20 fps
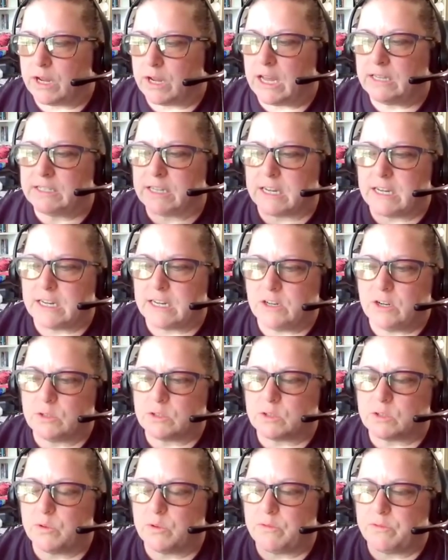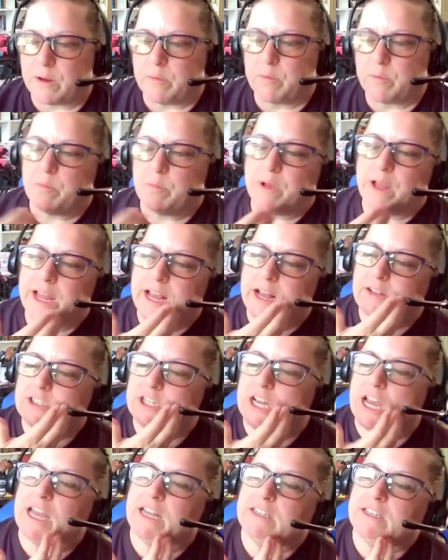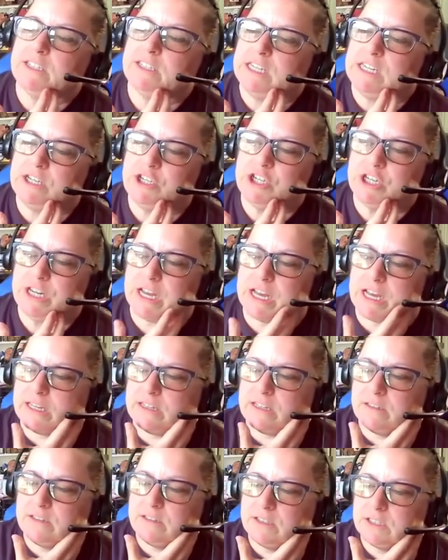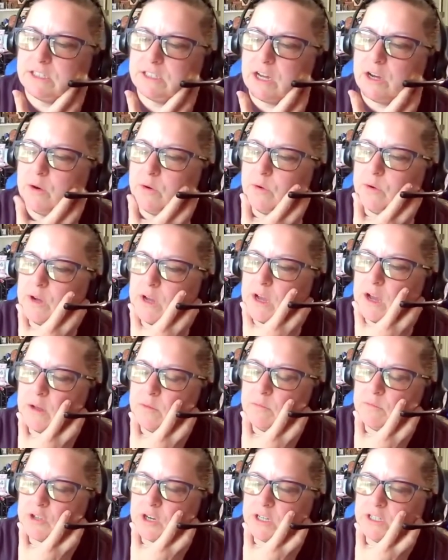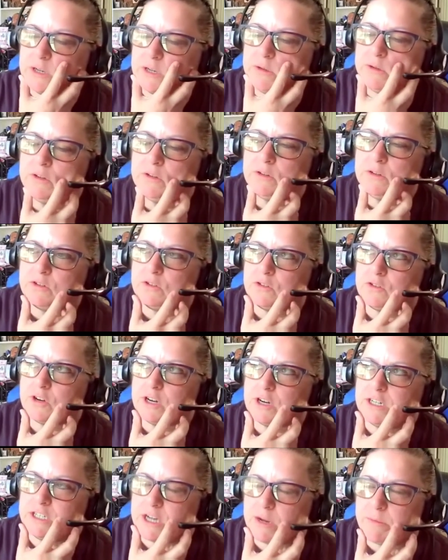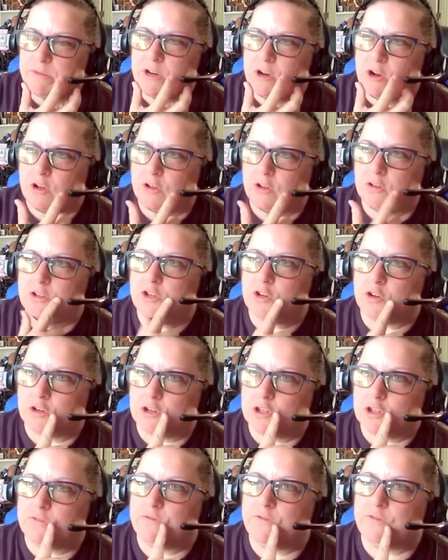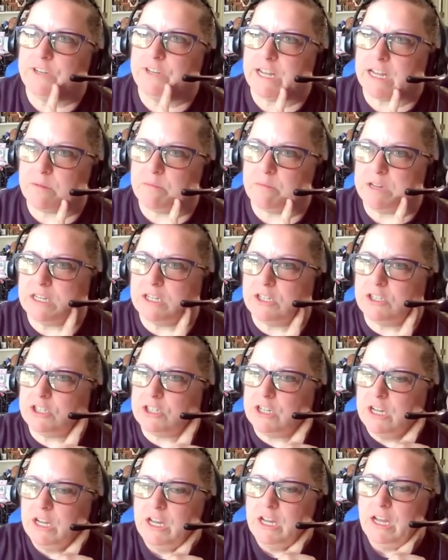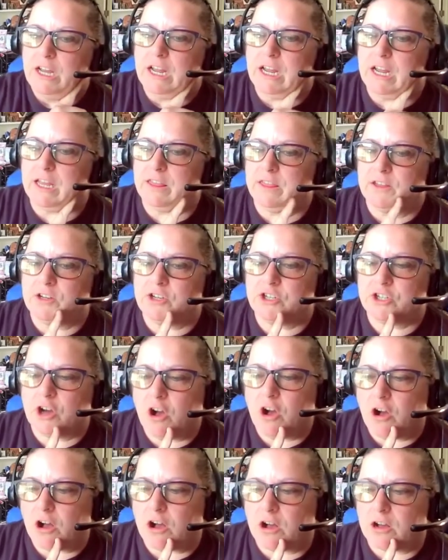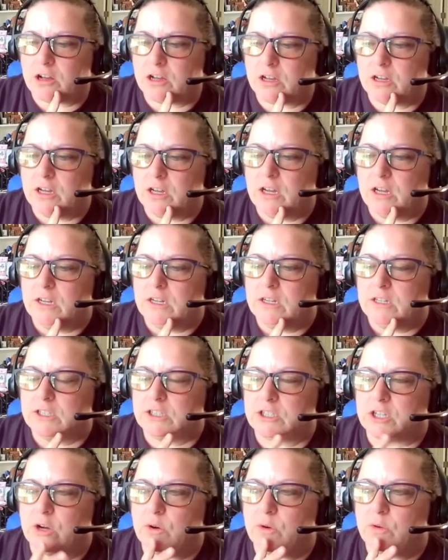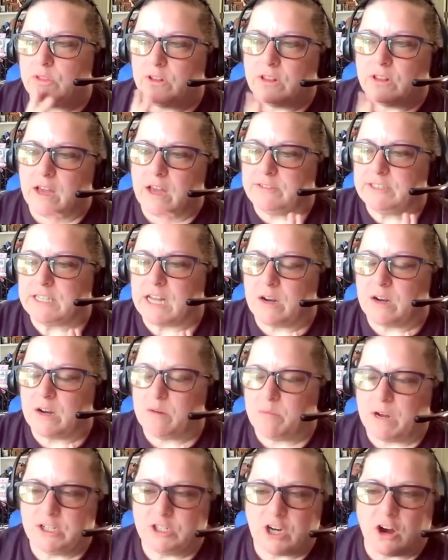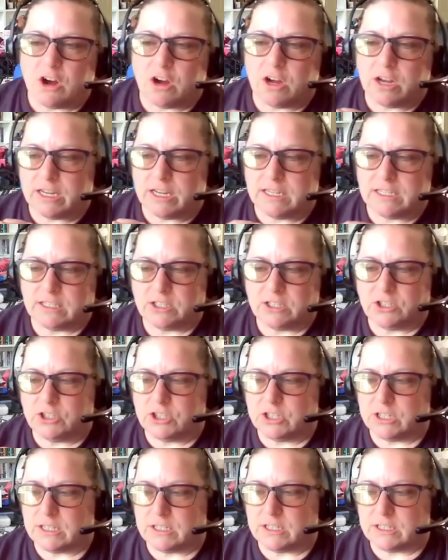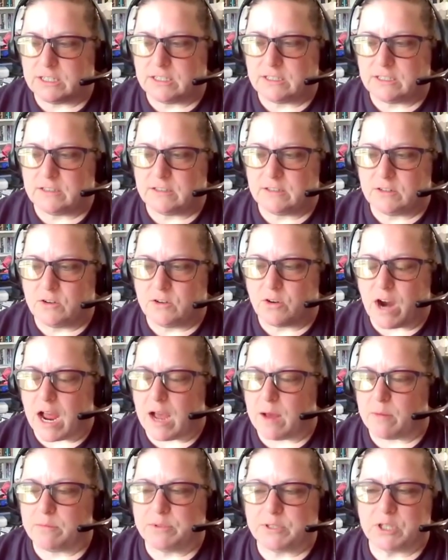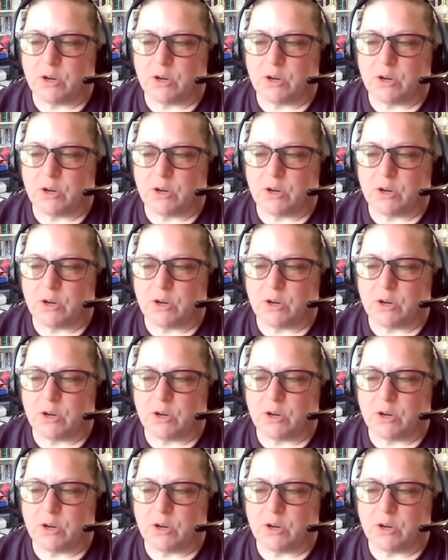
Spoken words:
I got diagnosed with fibromyalgia and TGN. So trigeminal nerve damage in the jaw. So the left side of my jaw is just crap.